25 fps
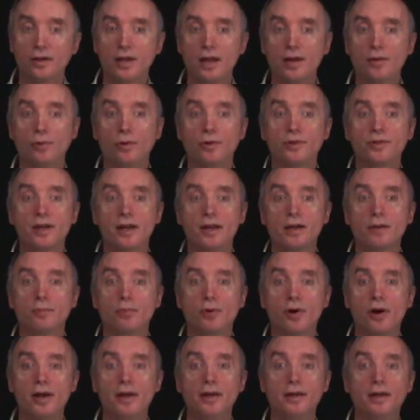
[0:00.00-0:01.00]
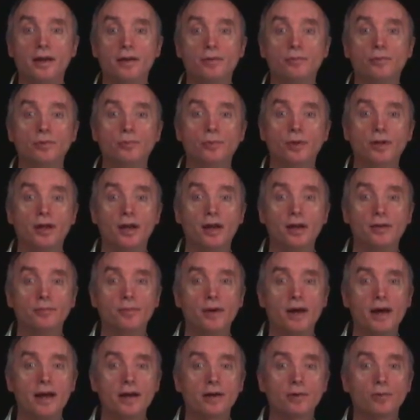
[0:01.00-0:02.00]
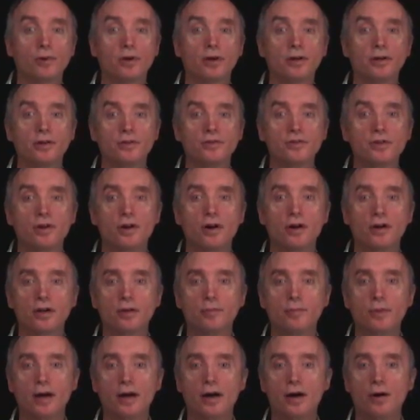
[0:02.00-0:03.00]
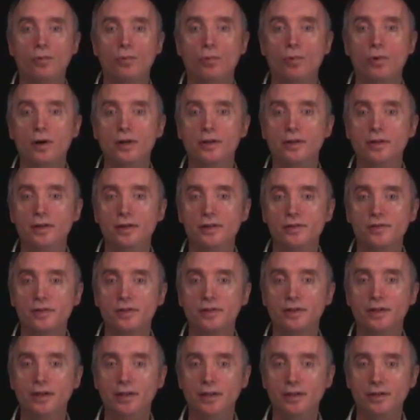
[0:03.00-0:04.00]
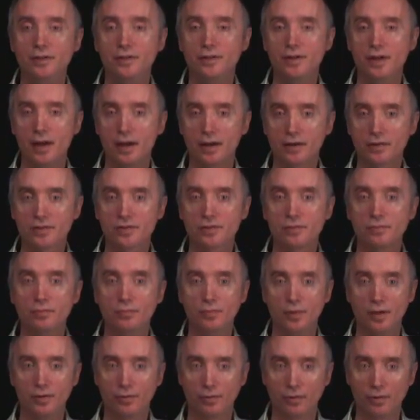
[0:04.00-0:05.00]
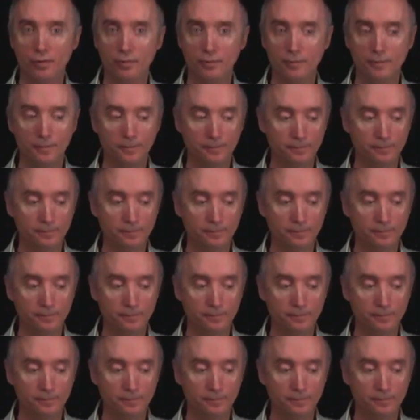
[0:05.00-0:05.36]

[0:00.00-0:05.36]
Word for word: Okay, we'll take a break, and when we come back, we're going to talk about what is an index mineral.